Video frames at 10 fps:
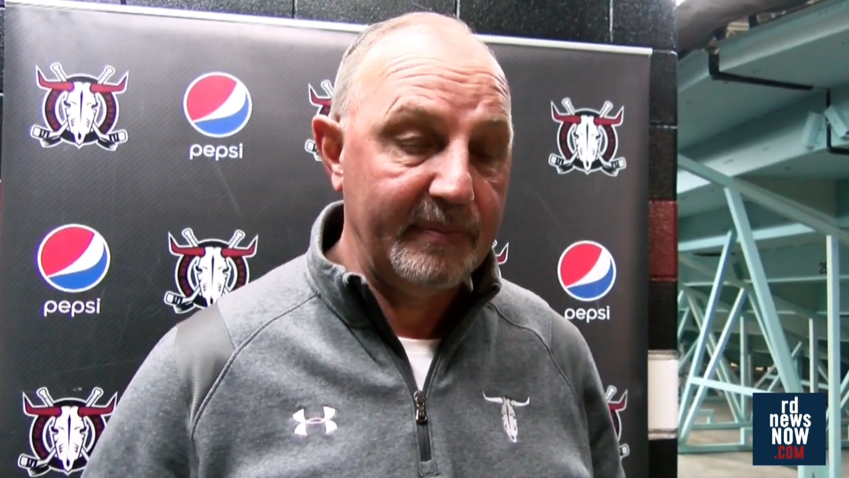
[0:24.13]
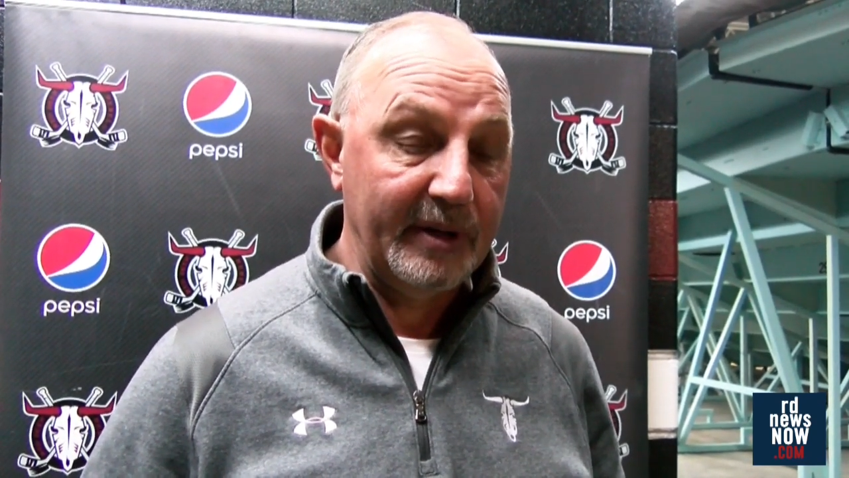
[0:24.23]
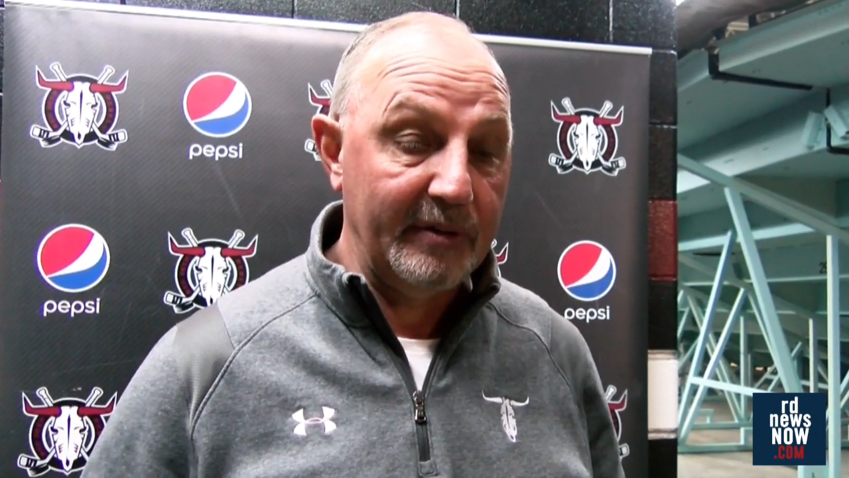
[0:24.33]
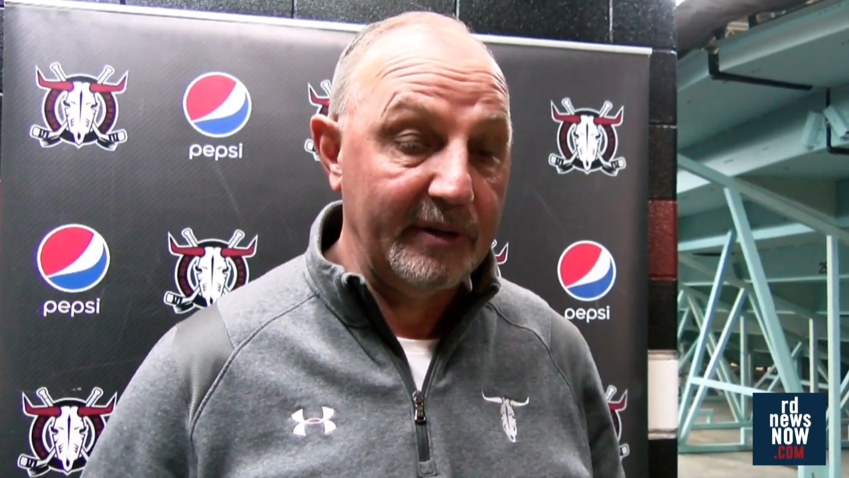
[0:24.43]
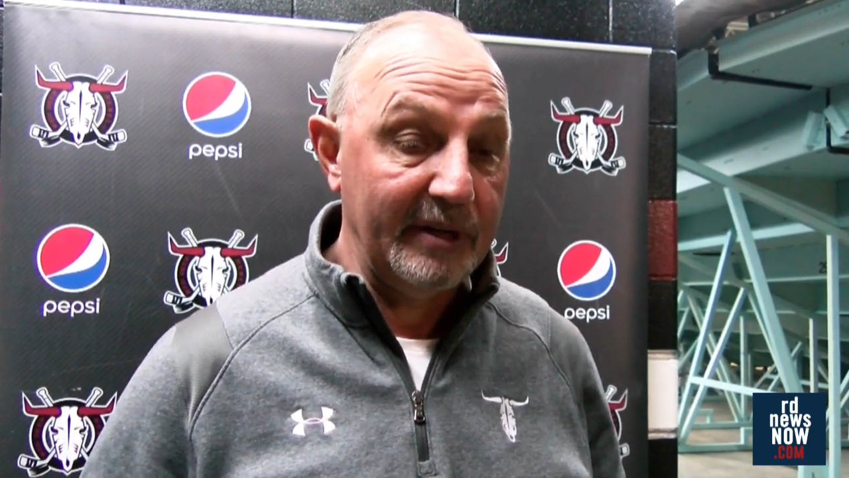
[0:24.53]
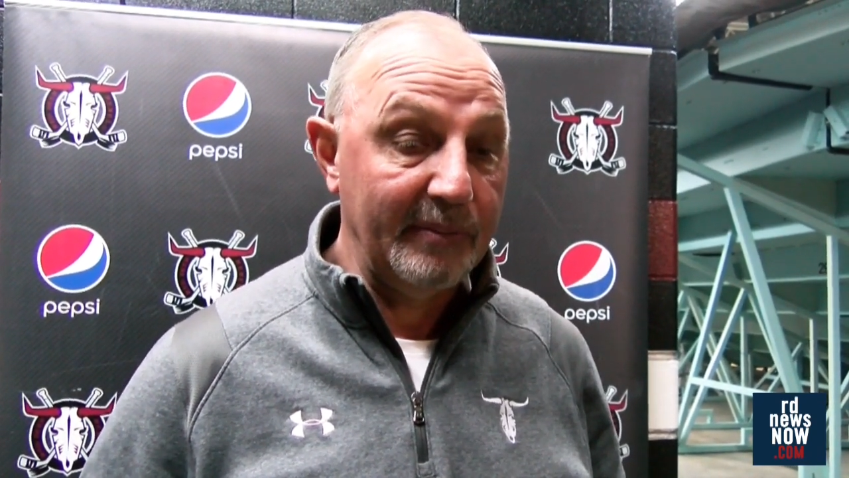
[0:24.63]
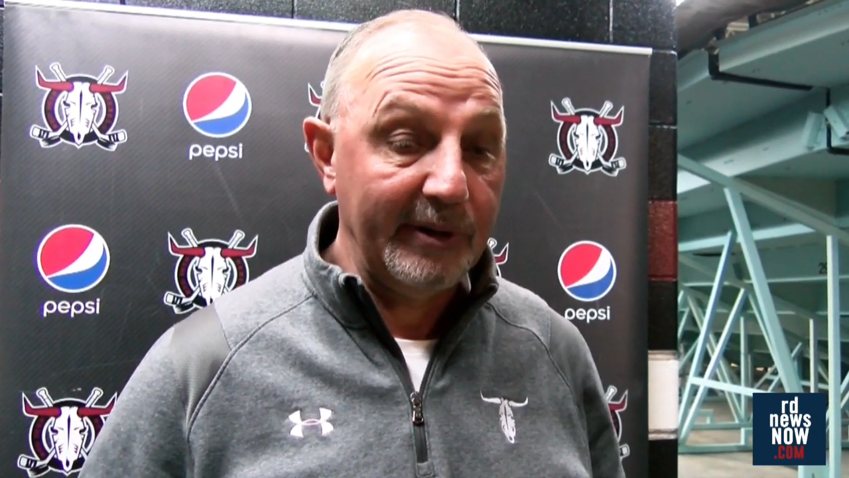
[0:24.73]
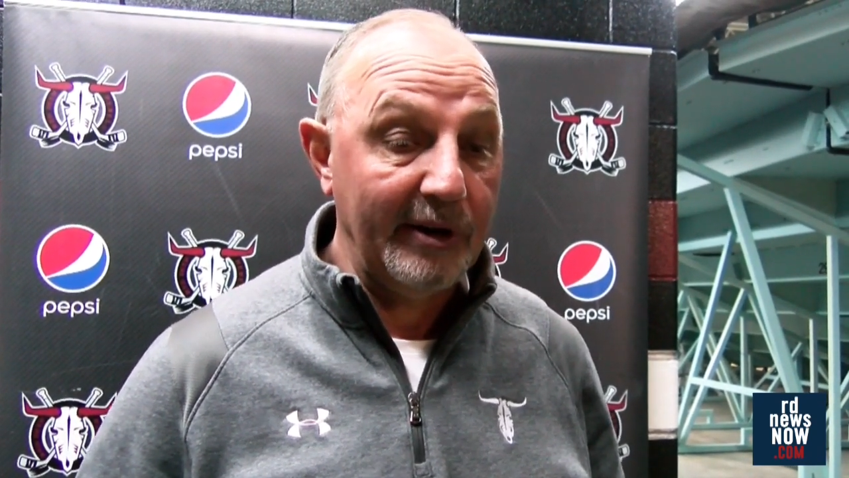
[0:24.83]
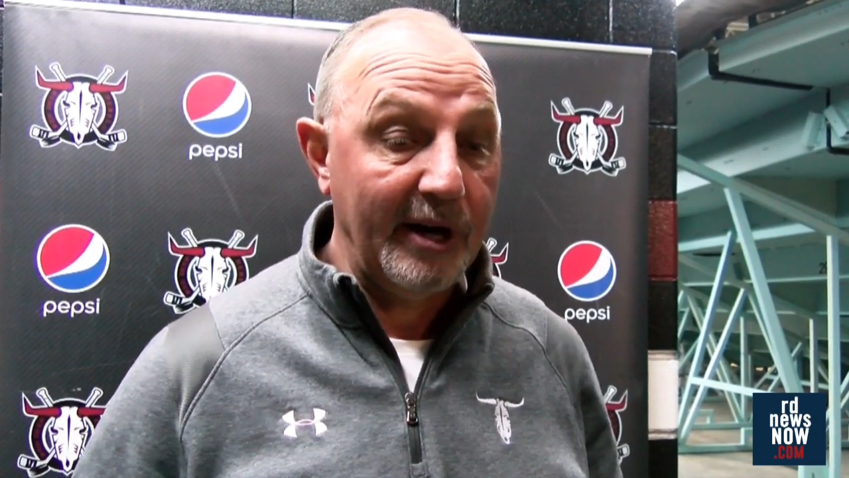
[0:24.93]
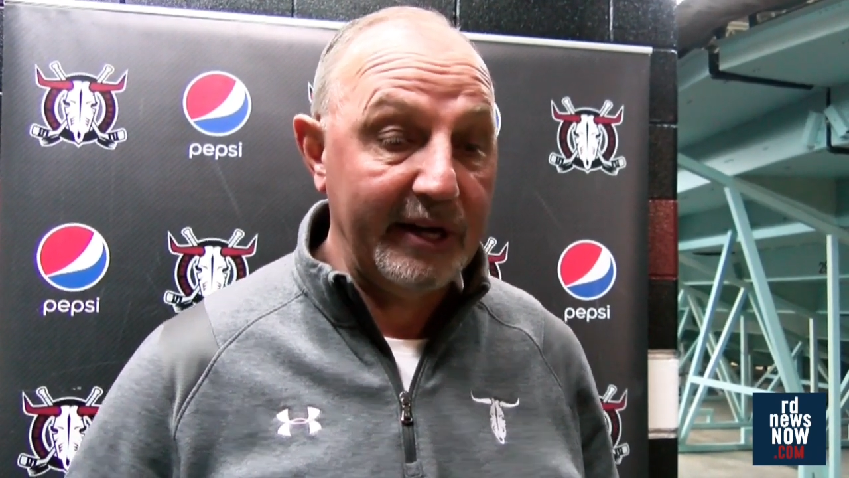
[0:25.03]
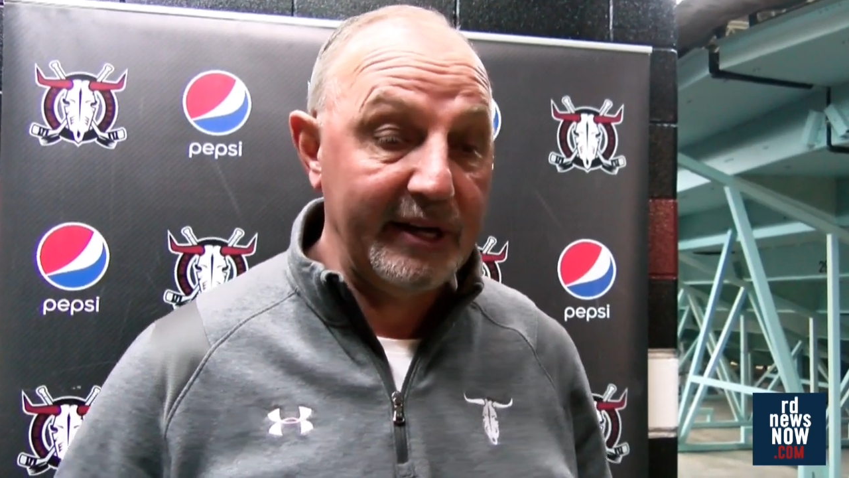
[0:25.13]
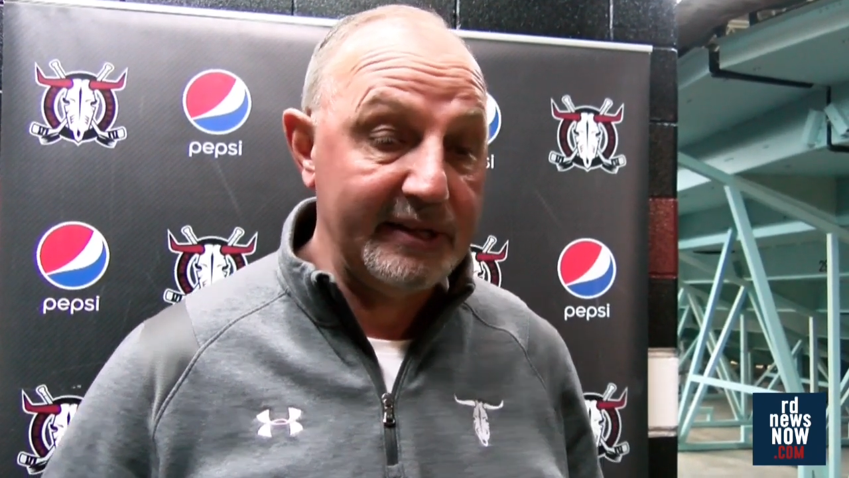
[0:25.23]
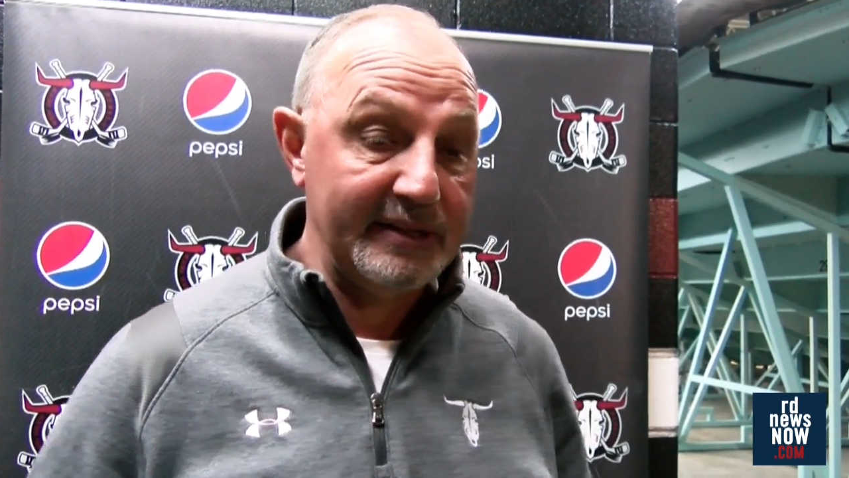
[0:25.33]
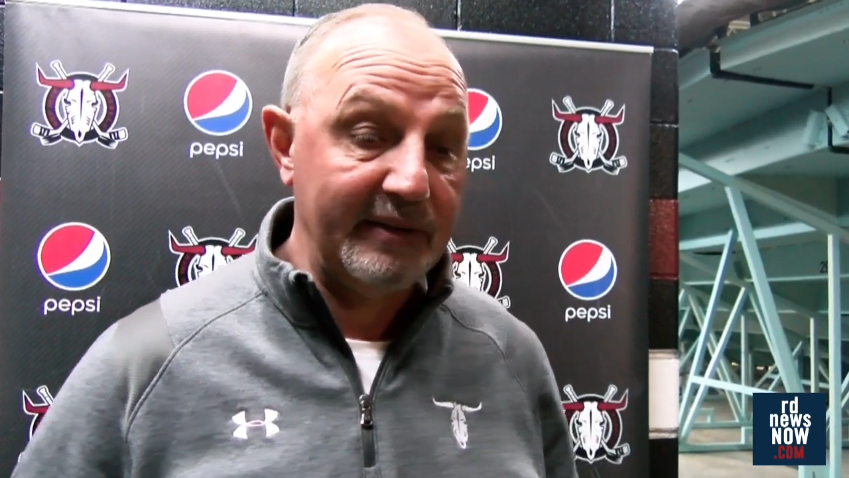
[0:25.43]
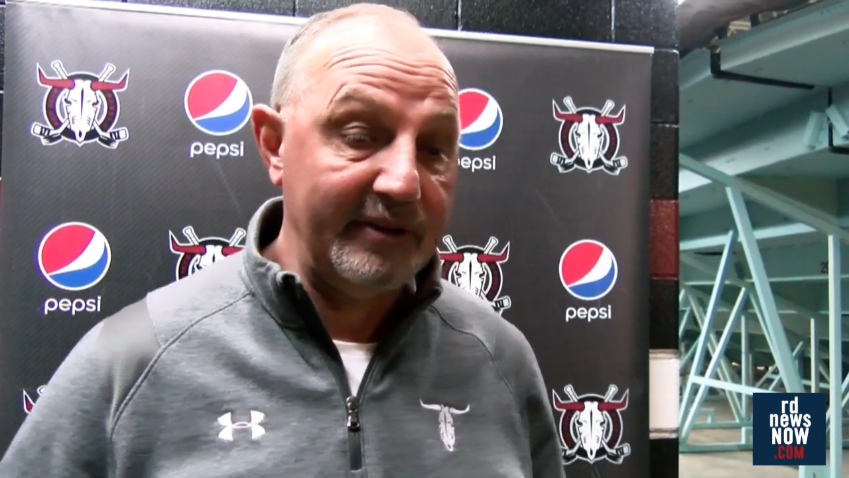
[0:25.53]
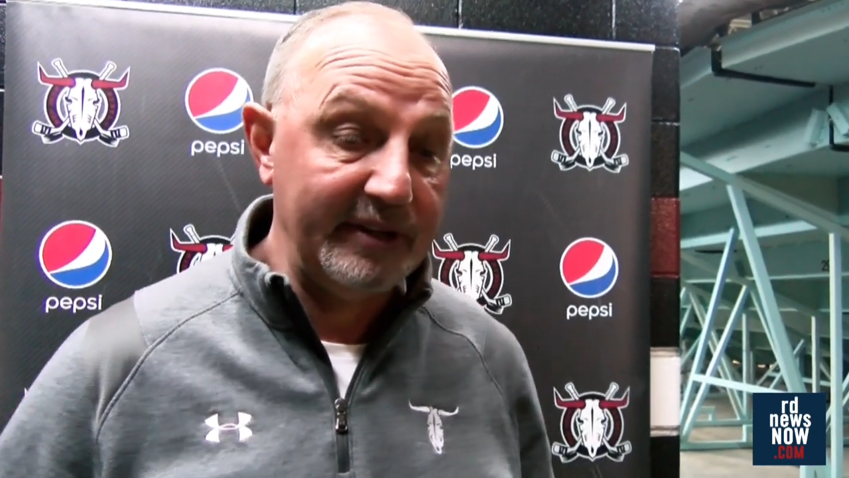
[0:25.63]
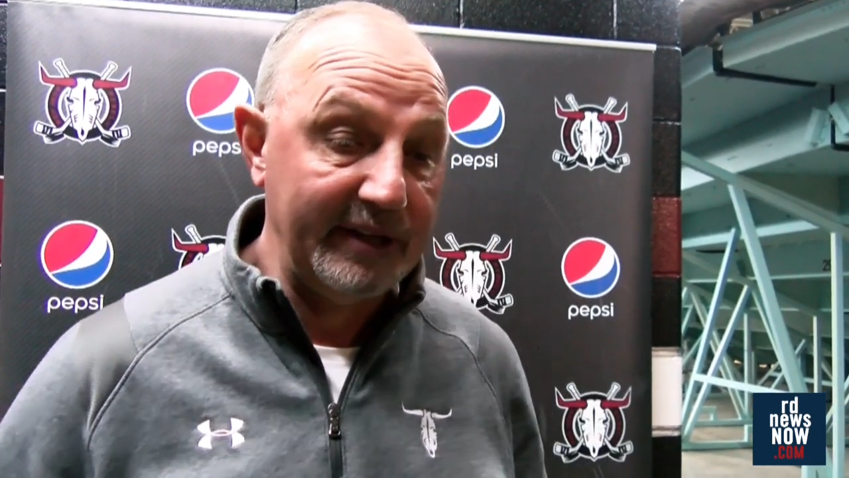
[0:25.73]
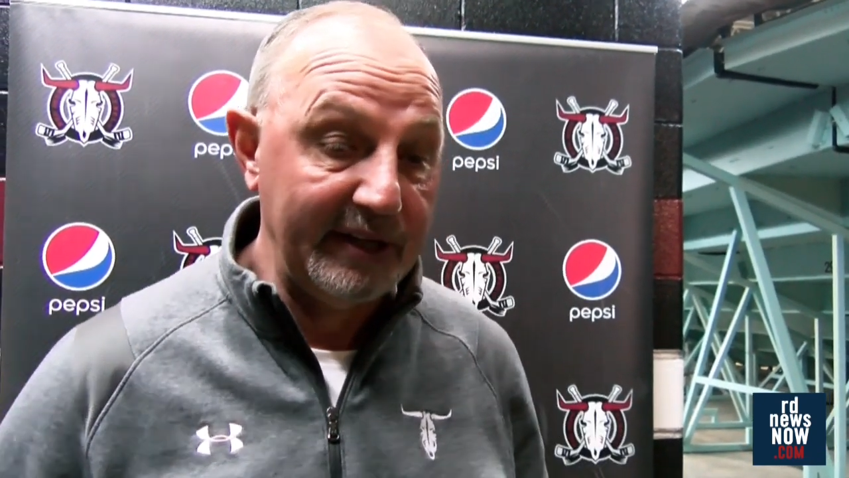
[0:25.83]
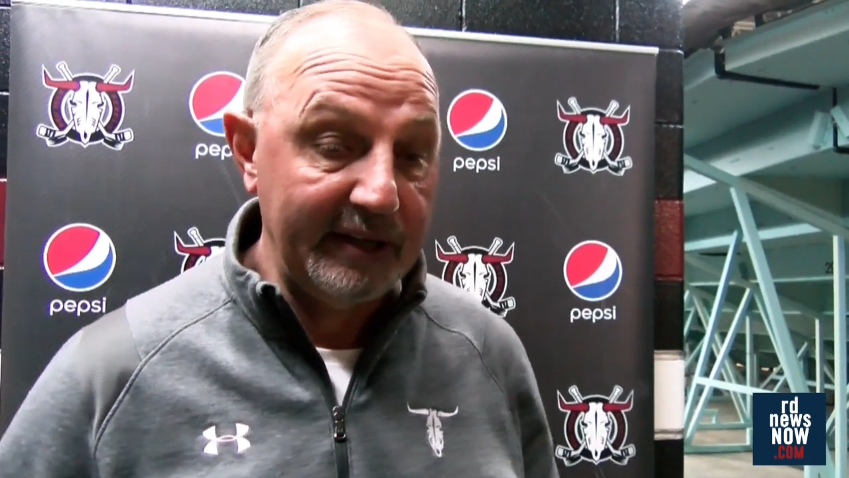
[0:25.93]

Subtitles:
you know, didn't play hockey at 17,